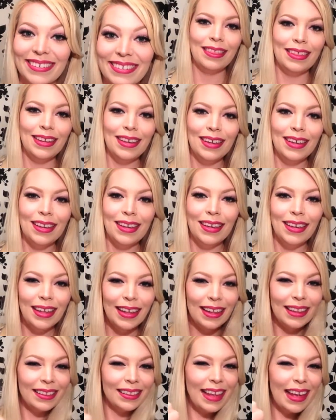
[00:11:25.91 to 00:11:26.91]
The
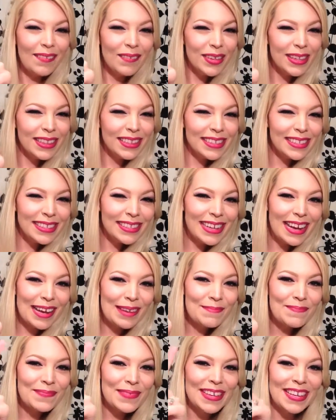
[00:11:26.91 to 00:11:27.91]
11th
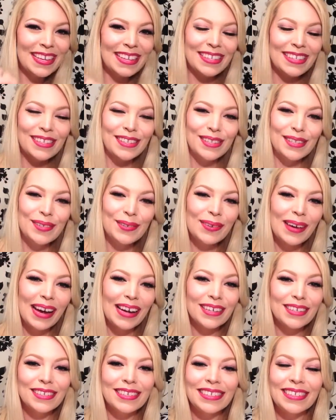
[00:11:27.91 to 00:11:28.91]
step is to
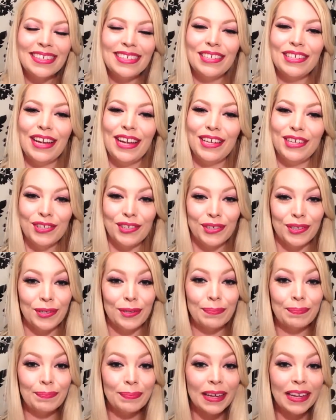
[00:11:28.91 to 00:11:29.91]
actually change
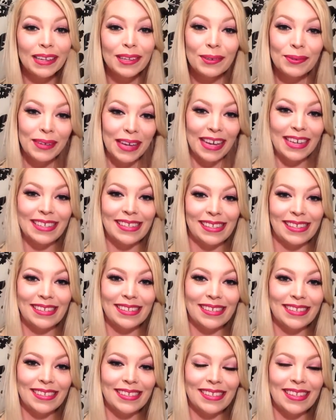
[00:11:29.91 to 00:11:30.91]
your
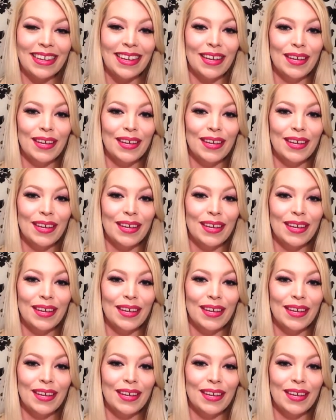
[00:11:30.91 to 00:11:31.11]
pillowcases.